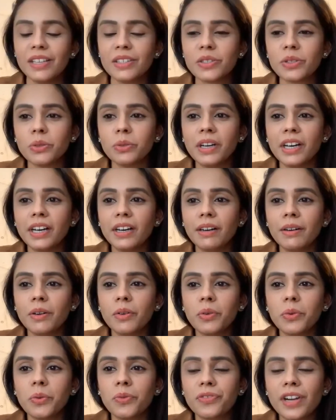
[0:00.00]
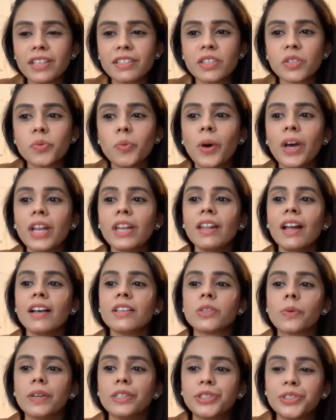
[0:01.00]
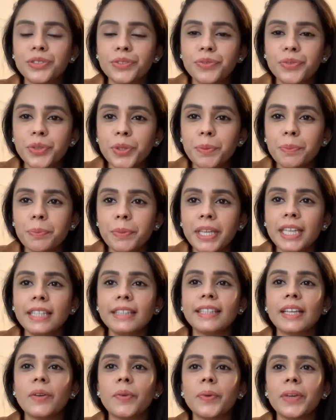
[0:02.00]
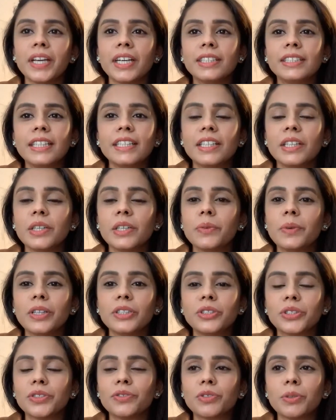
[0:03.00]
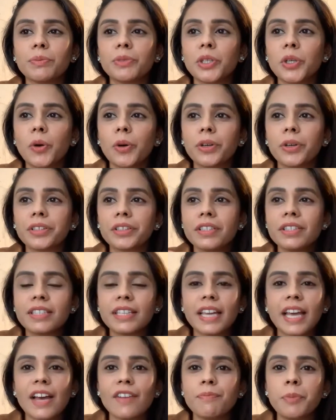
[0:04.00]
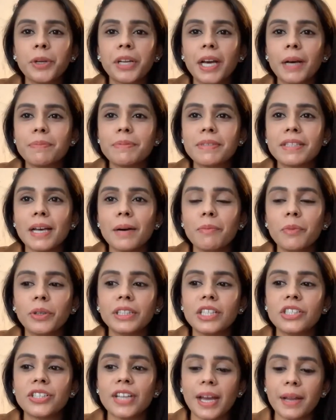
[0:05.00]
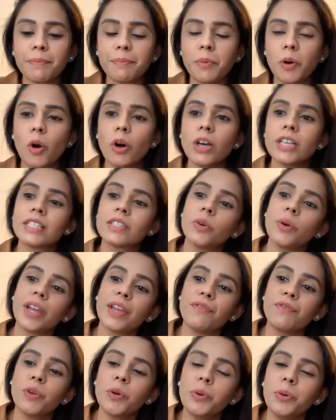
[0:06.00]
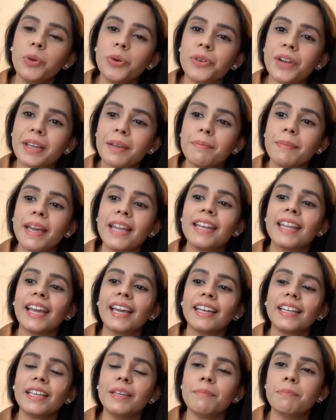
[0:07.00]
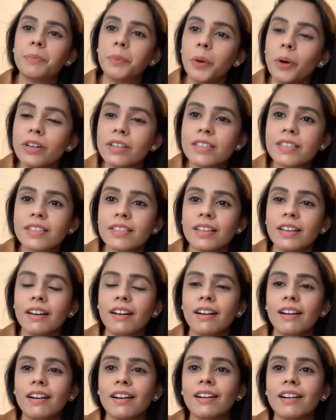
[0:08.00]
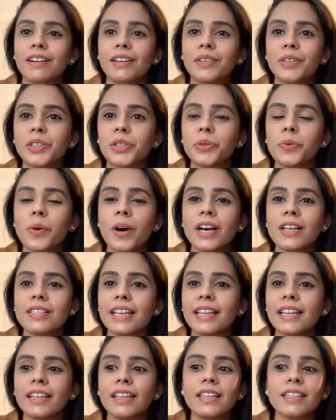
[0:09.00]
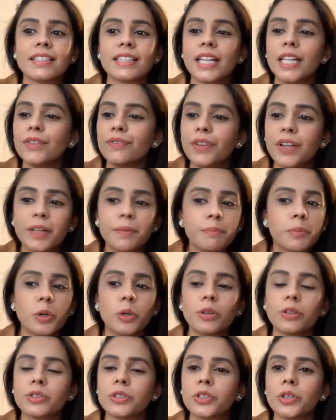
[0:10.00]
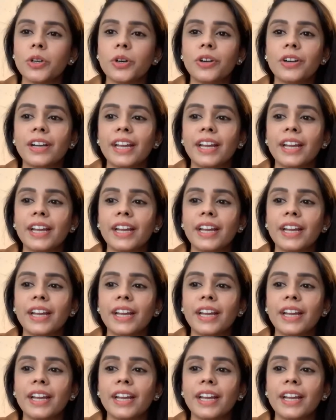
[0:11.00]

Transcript: So, Francis, one last question from me. Then we are taking questions from the audience. They have put up some on the chat box. So, if you could recommend any books to us, any self-help books or